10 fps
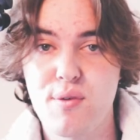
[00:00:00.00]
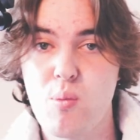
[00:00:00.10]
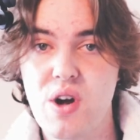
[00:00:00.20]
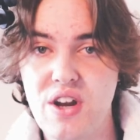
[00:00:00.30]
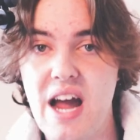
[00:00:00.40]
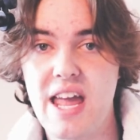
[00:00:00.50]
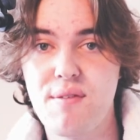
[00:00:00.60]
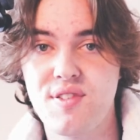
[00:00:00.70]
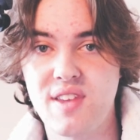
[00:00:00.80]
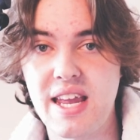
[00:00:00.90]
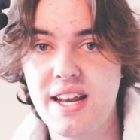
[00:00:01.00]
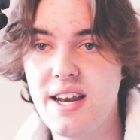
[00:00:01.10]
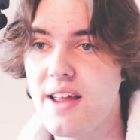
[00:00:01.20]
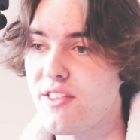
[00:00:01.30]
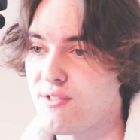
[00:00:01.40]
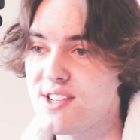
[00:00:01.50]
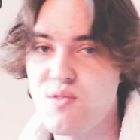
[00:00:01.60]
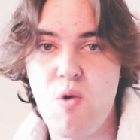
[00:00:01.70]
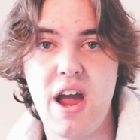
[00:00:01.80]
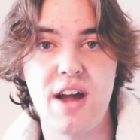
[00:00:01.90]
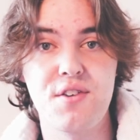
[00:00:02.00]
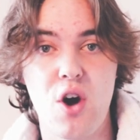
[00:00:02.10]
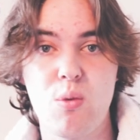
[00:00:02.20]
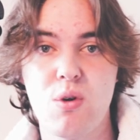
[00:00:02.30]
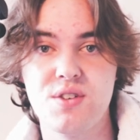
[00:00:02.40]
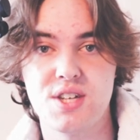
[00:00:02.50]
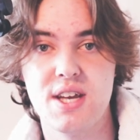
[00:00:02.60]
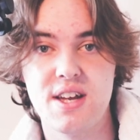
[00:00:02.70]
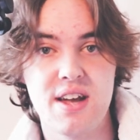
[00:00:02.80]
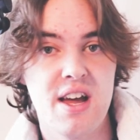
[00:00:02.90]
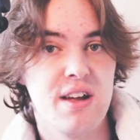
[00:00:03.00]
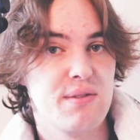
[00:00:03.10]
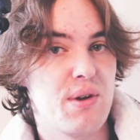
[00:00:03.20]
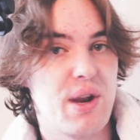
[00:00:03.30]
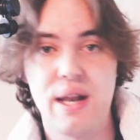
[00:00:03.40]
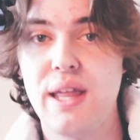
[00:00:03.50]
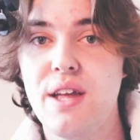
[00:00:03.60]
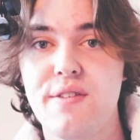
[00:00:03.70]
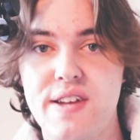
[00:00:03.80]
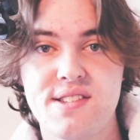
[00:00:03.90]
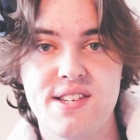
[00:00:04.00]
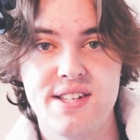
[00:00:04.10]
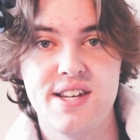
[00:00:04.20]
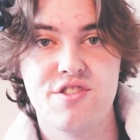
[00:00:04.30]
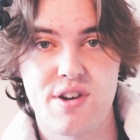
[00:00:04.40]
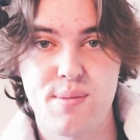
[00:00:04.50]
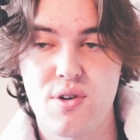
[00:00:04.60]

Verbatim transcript: from what I have seen, and the reason why I don't want to leave NCT Dream